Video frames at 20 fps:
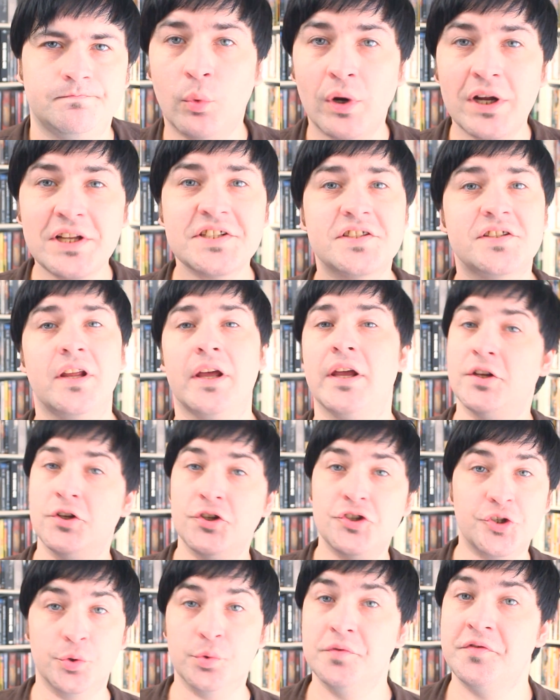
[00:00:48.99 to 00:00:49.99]
Wednesday,
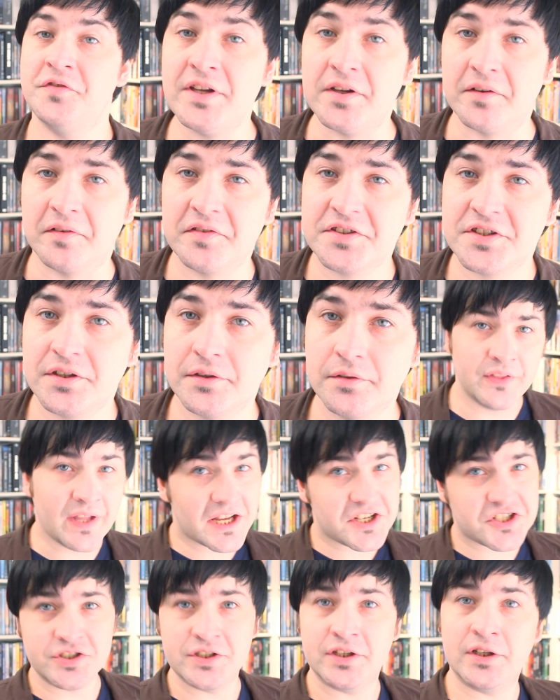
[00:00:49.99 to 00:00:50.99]
June 5th,
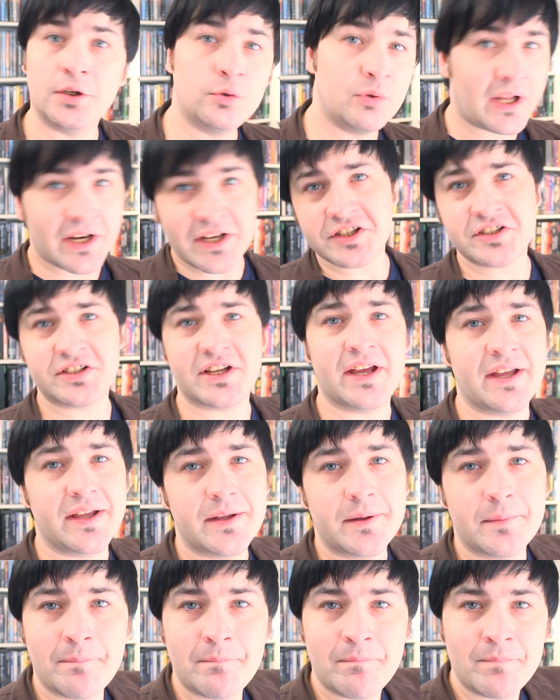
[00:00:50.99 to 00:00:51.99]
National Running
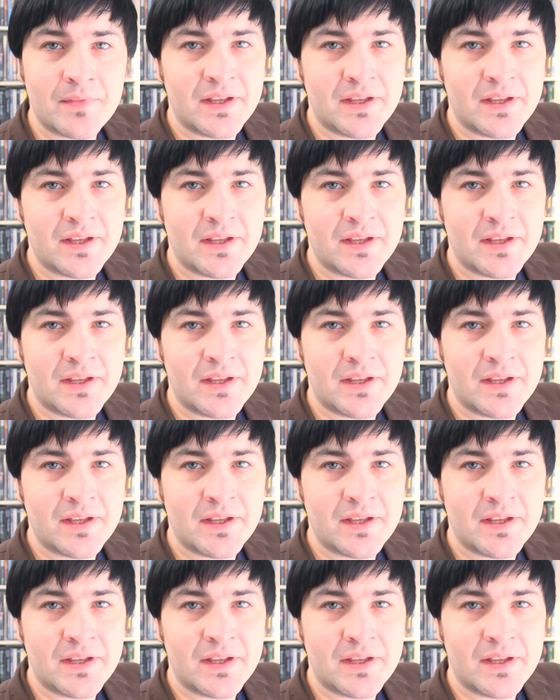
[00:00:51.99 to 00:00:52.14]
Day.